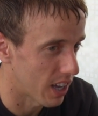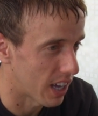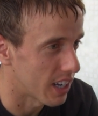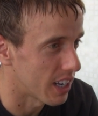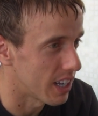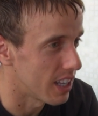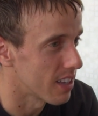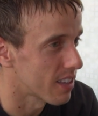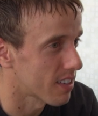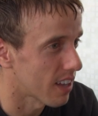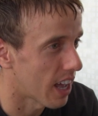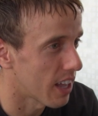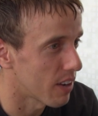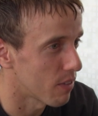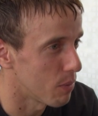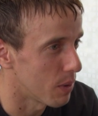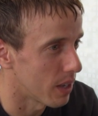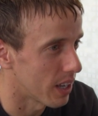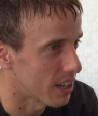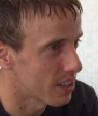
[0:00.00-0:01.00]
got it inside
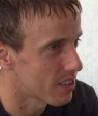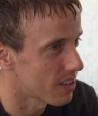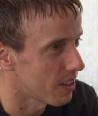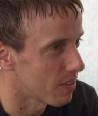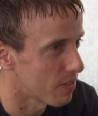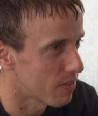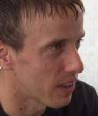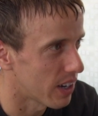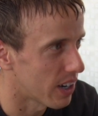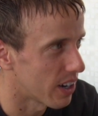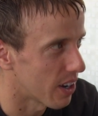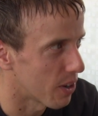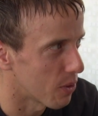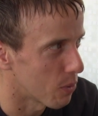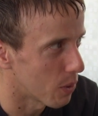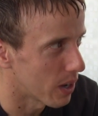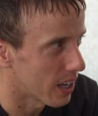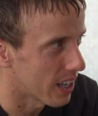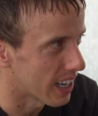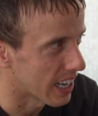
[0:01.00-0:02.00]
of me. I just need to figure out
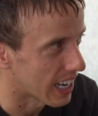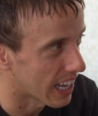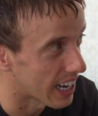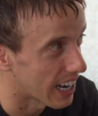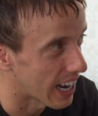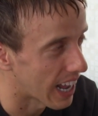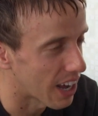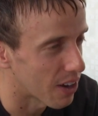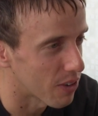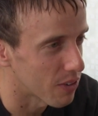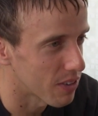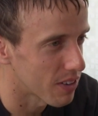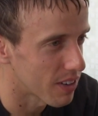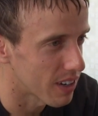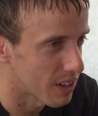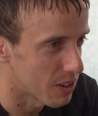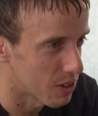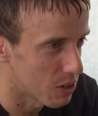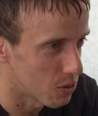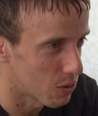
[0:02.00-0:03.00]
a way to get it out
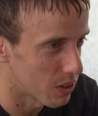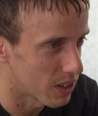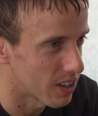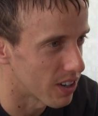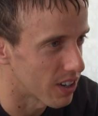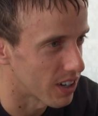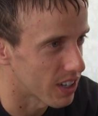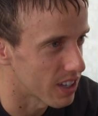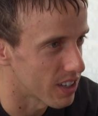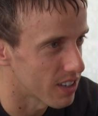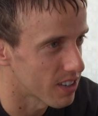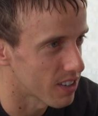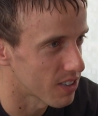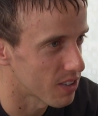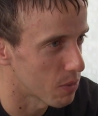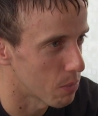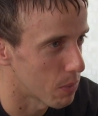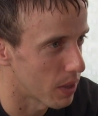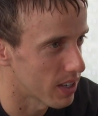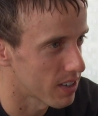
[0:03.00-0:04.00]
and do it on a
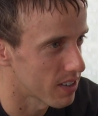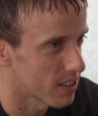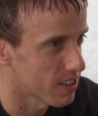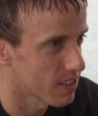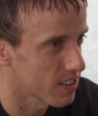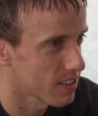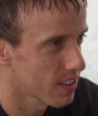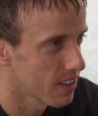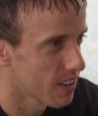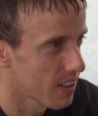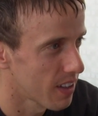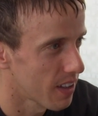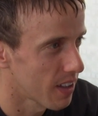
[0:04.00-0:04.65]
consistent basis.